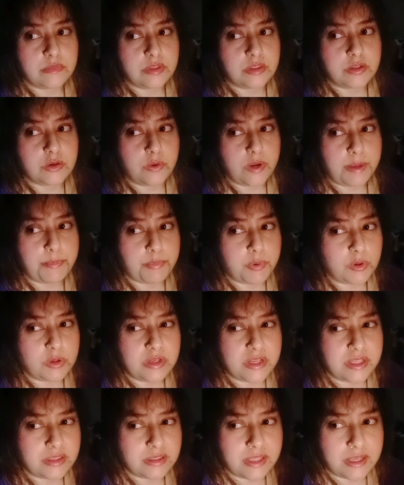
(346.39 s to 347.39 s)
Don't get pulled
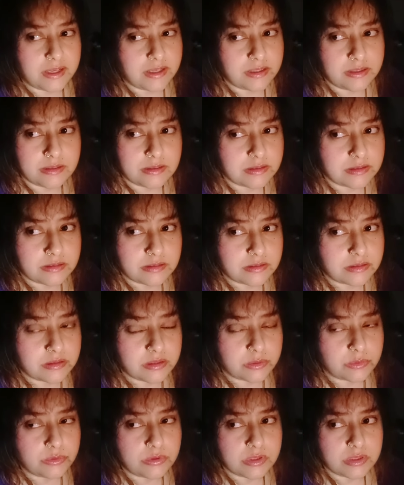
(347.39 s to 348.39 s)
in there.
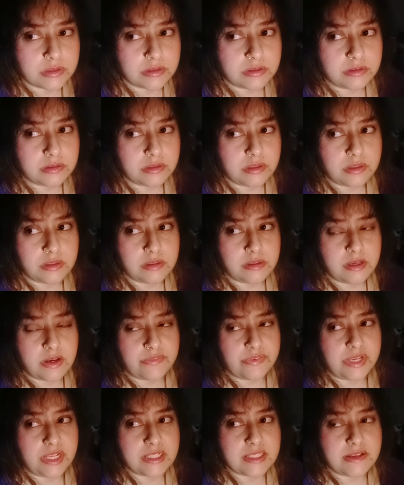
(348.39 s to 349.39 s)
Don't. I
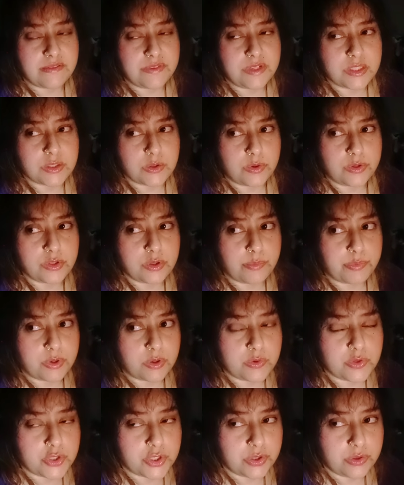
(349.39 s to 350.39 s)
feel like someone is going to
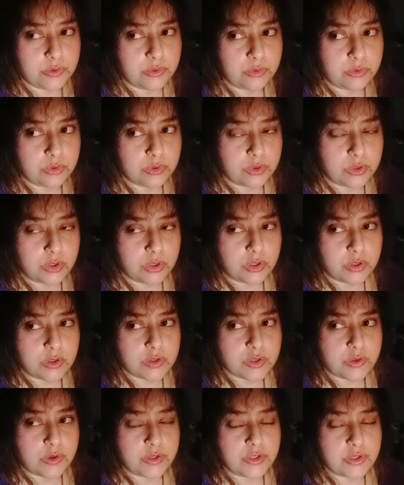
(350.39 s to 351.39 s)
approach you, who's
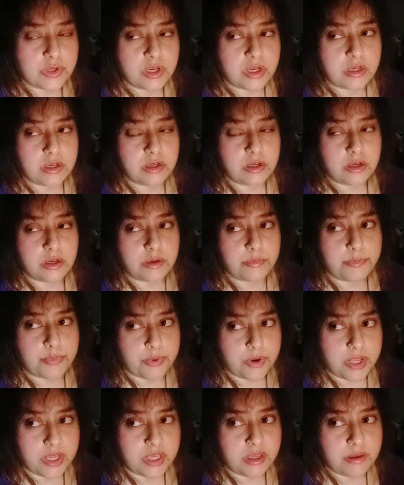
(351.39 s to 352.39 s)
going to
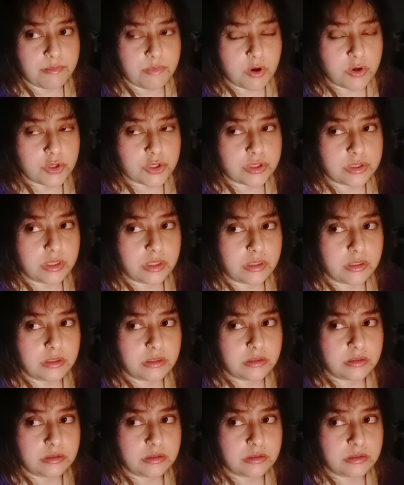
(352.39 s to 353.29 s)
bring emotional